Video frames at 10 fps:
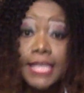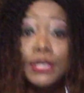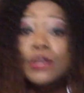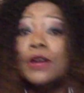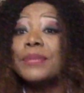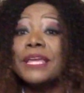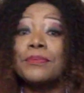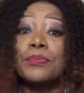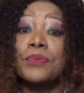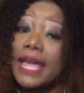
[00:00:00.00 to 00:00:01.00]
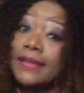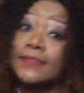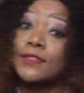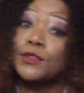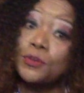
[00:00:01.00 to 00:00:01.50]
You don't play
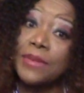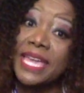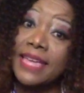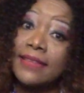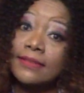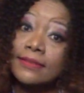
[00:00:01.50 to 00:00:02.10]
pranks on your man.